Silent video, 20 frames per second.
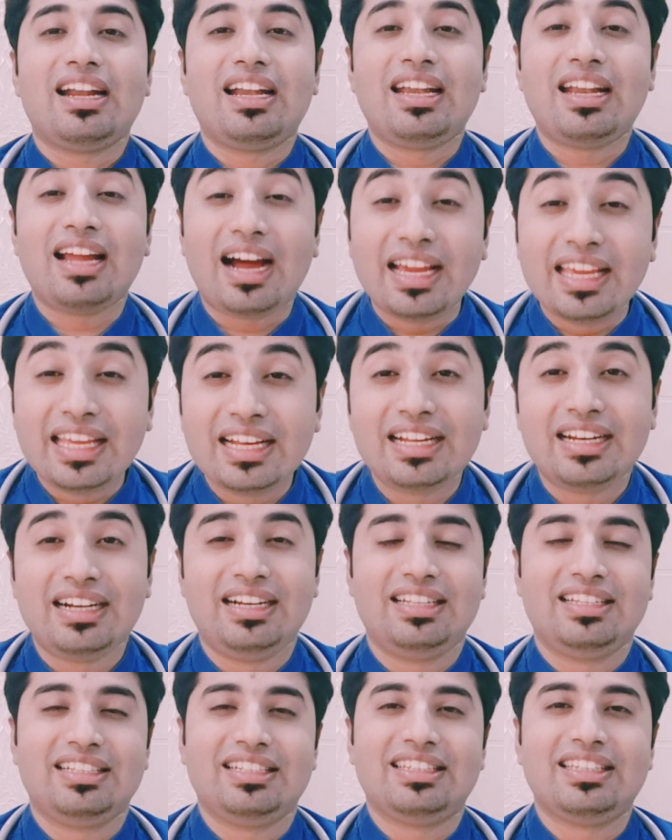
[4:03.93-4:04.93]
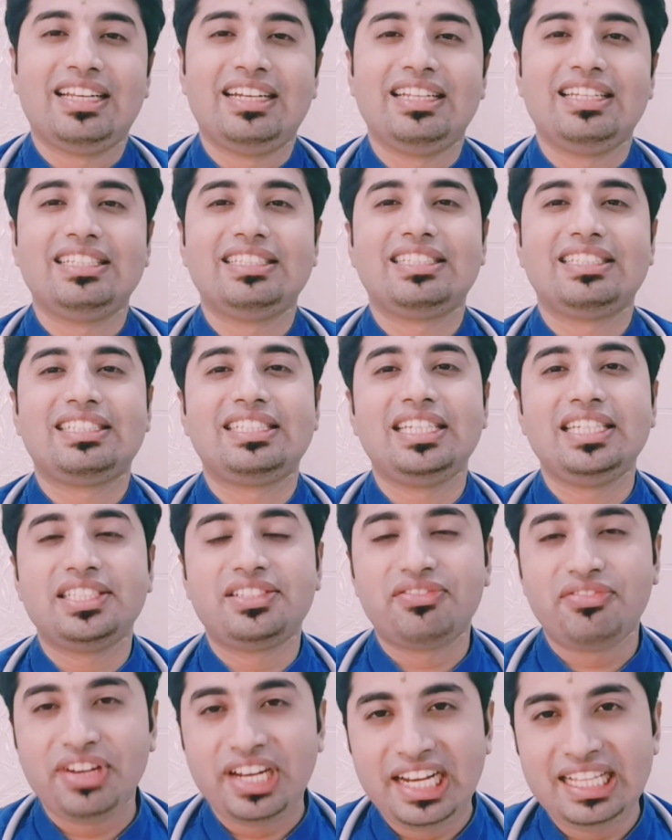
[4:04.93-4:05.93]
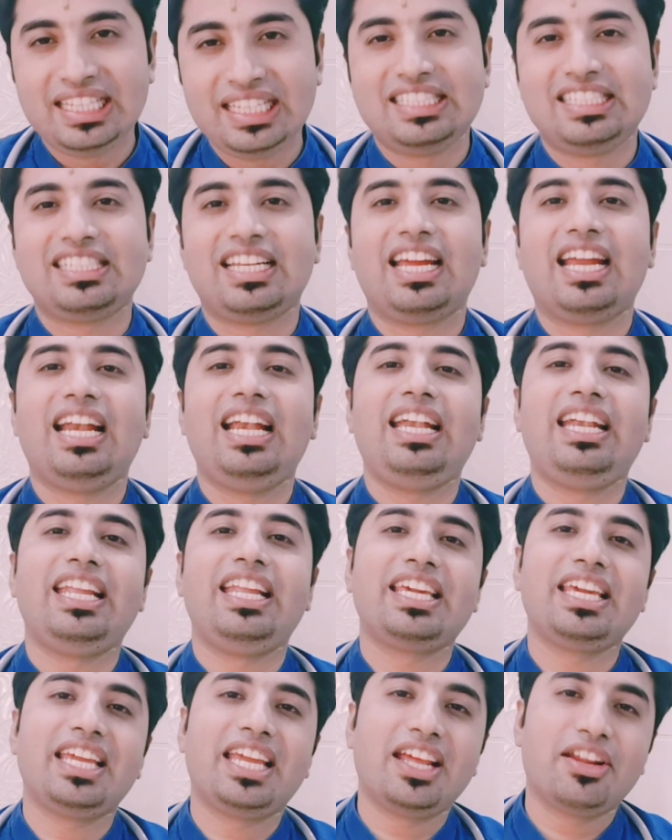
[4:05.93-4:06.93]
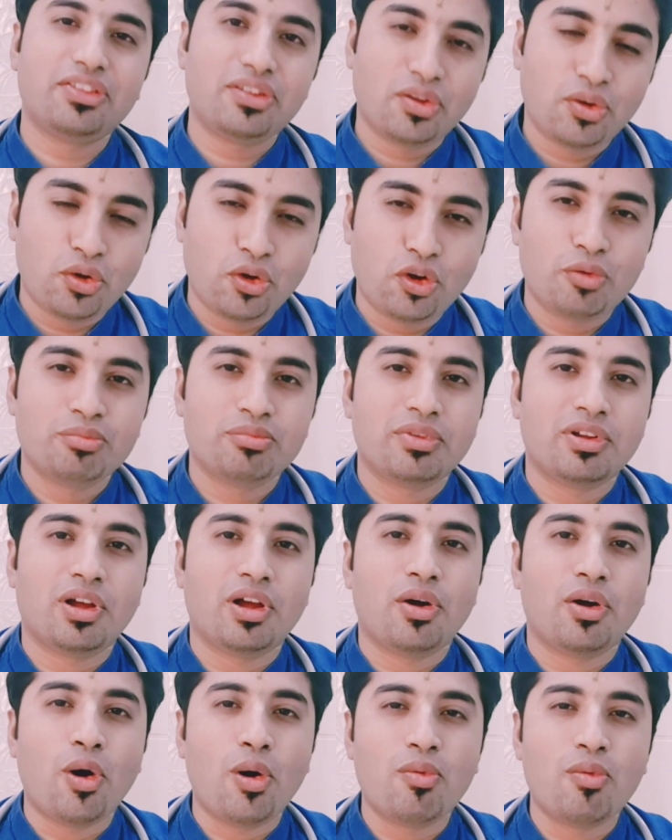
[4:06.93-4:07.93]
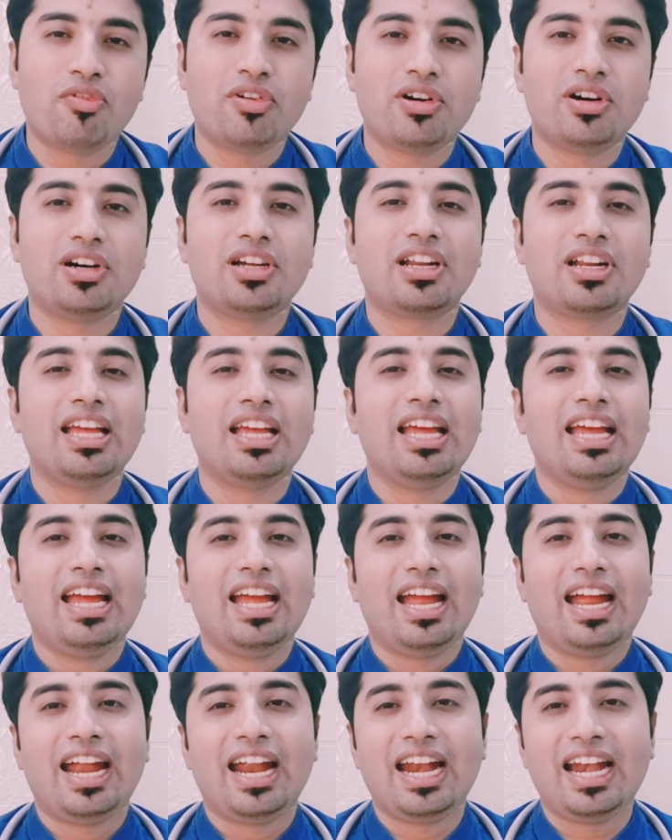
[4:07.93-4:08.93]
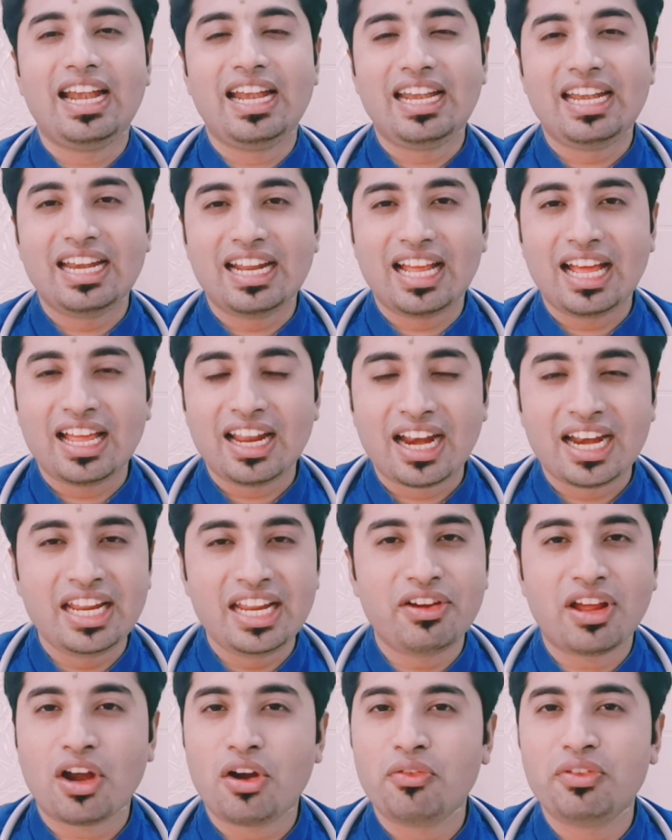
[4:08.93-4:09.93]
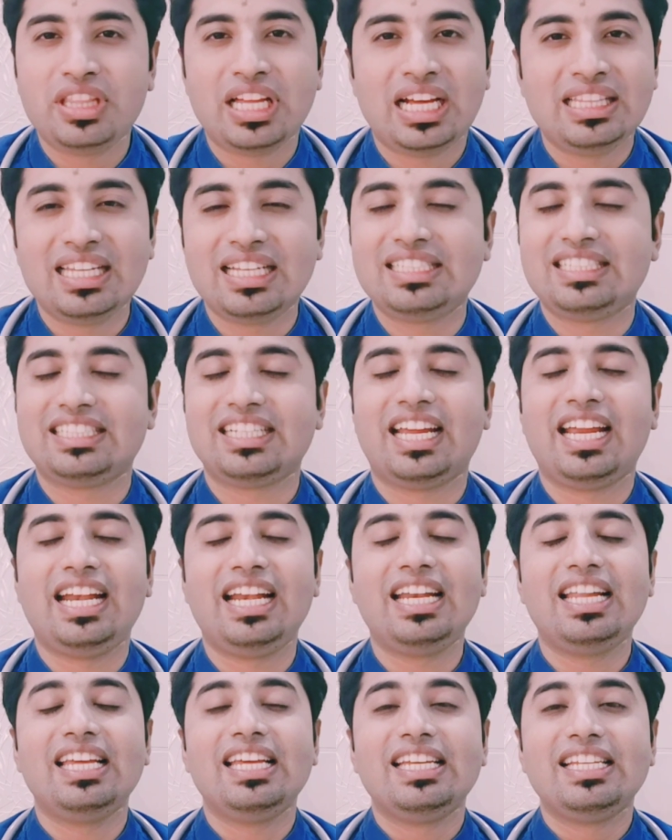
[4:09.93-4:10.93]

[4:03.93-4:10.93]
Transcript: tired, that is she is feeding the child, taking care of the homework and running around with the other child,